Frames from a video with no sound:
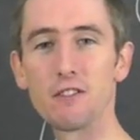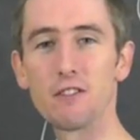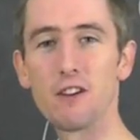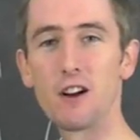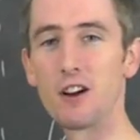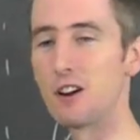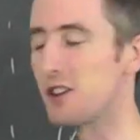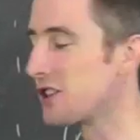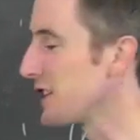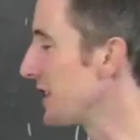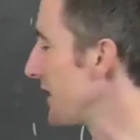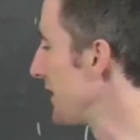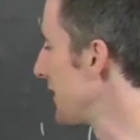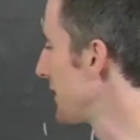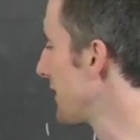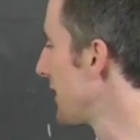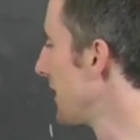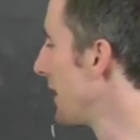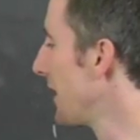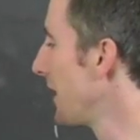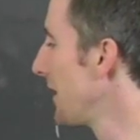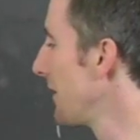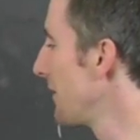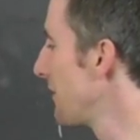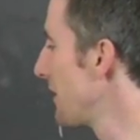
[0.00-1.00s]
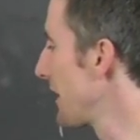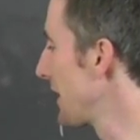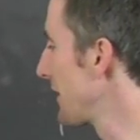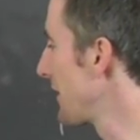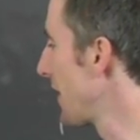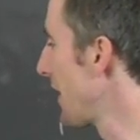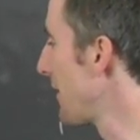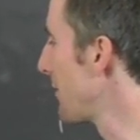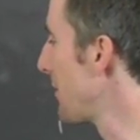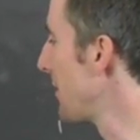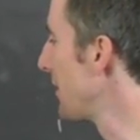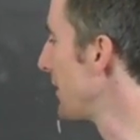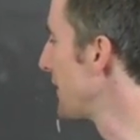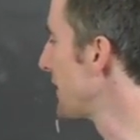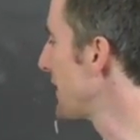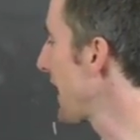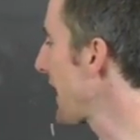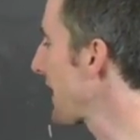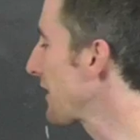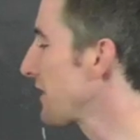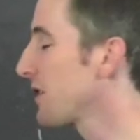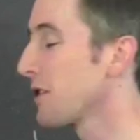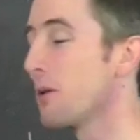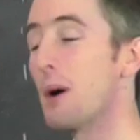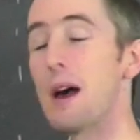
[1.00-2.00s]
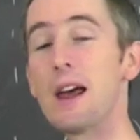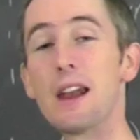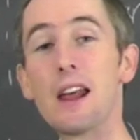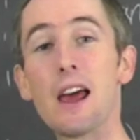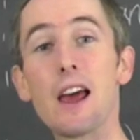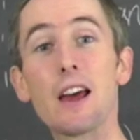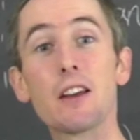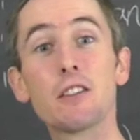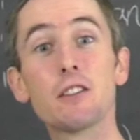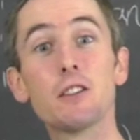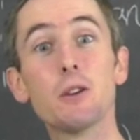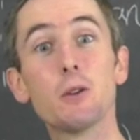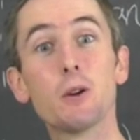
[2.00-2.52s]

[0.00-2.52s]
functions. For example, sec squared x,